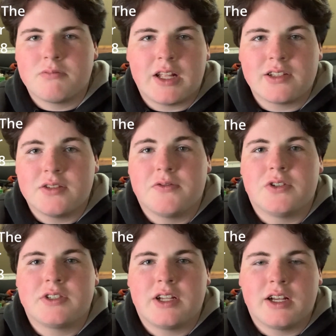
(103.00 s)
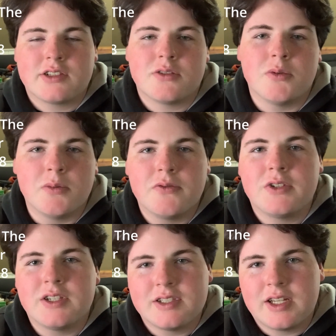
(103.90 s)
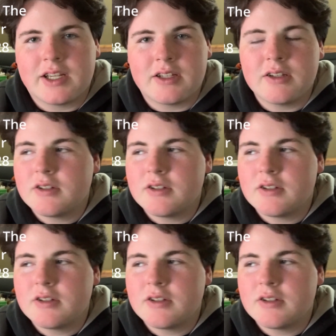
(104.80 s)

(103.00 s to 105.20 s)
that's the first stock. So we'll move to the second.